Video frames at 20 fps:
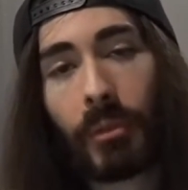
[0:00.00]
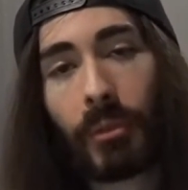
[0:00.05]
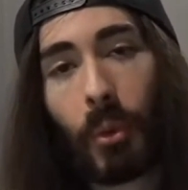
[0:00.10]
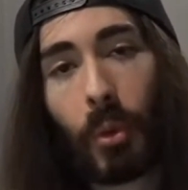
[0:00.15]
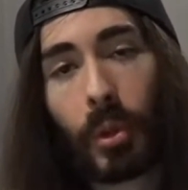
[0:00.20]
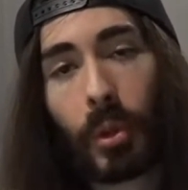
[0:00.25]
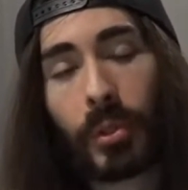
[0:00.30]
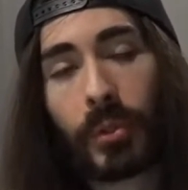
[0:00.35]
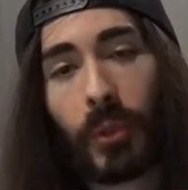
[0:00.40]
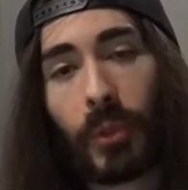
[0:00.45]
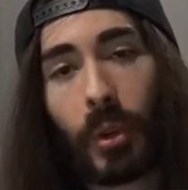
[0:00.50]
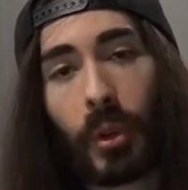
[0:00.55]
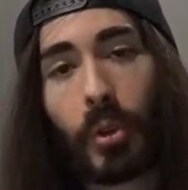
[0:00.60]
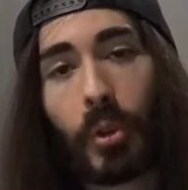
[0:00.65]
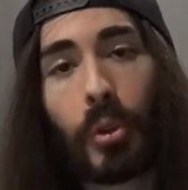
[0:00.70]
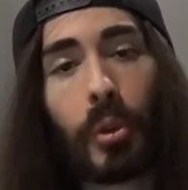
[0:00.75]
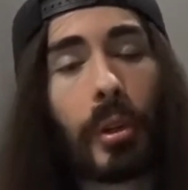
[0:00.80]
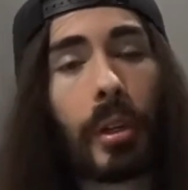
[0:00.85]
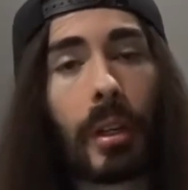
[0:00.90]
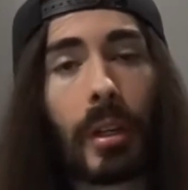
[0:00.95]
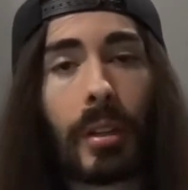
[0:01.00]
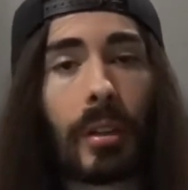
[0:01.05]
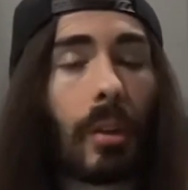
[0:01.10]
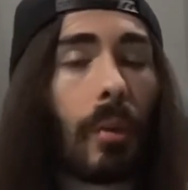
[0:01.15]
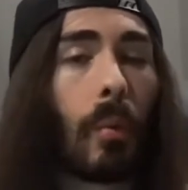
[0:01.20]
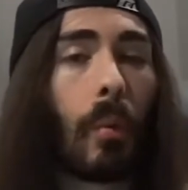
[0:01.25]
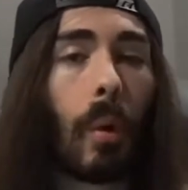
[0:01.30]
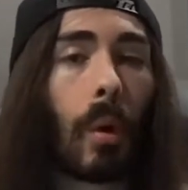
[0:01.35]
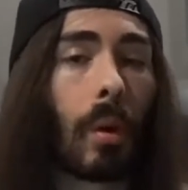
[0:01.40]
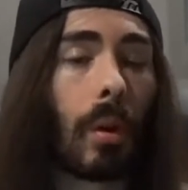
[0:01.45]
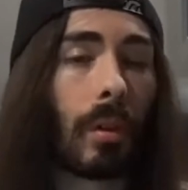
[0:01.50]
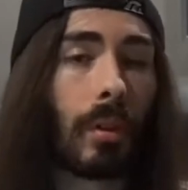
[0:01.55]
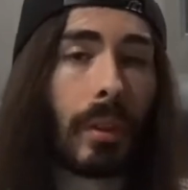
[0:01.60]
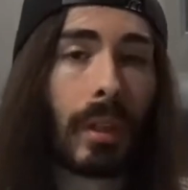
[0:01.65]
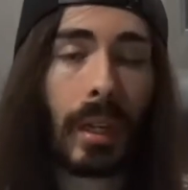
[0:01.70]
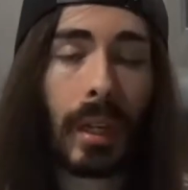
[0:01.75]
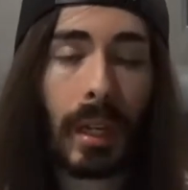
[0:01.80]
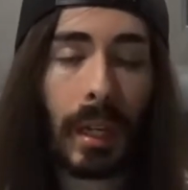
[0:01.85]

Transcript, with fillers: force for good in the world.